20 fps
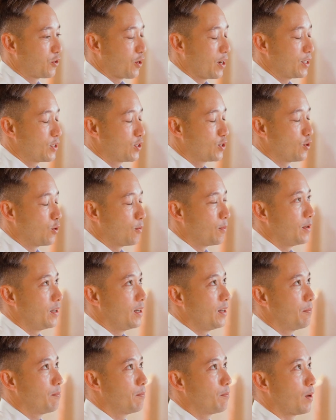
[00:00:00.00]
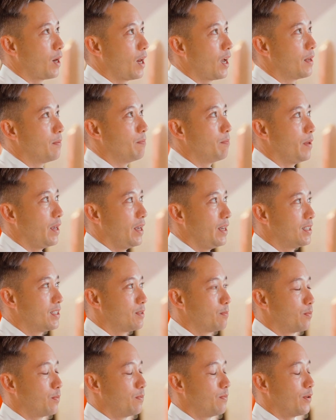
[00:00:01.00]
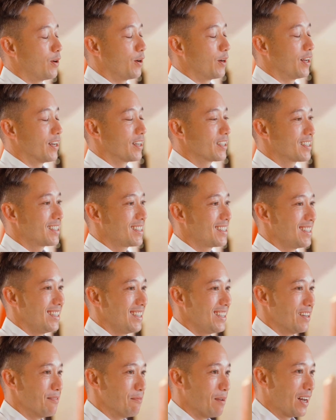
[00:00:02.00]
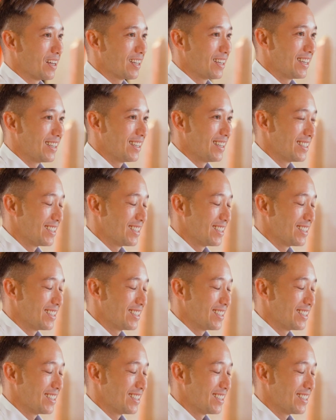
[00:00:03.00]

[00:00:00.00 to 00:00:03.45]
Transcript: tried so many plant-based products in the market